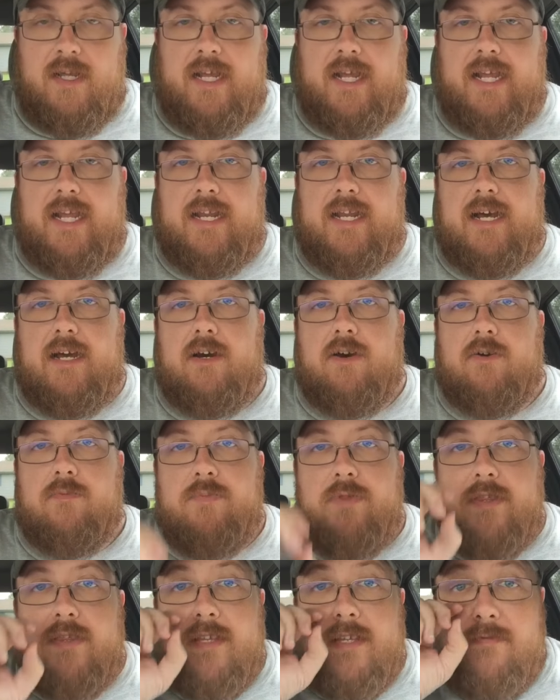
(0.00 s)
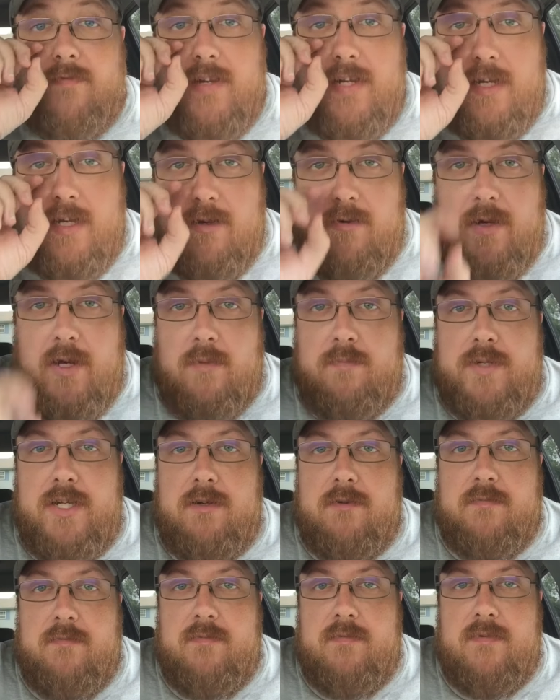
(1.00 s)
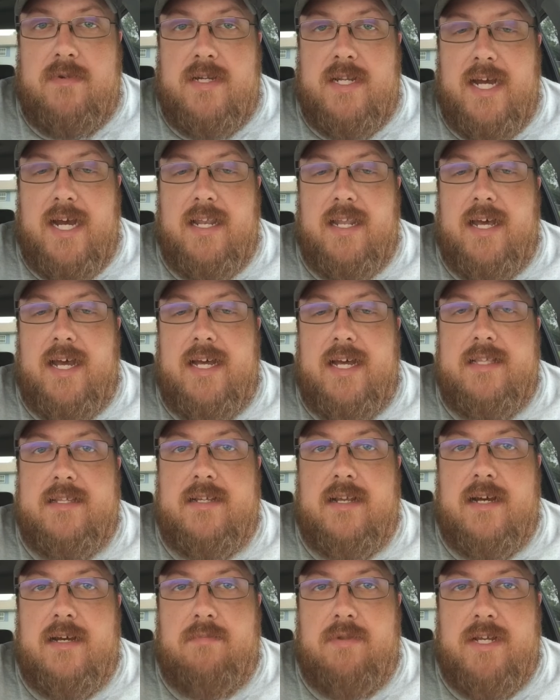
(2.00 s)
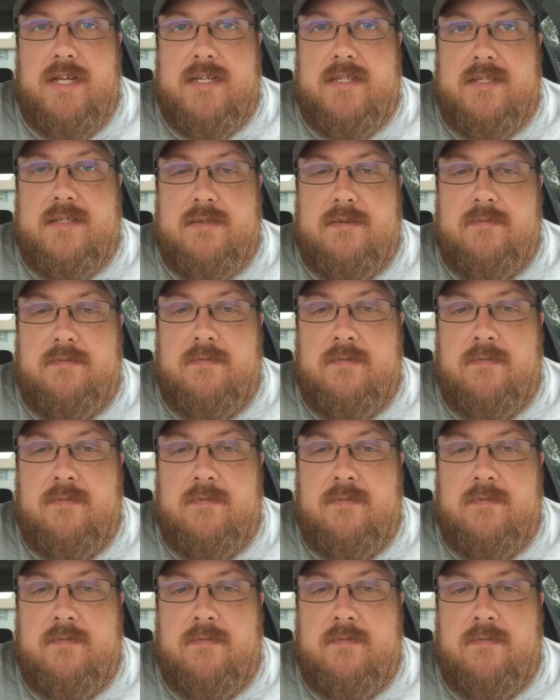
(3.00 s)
And I hope that this video helps you. Tight lines, God bless.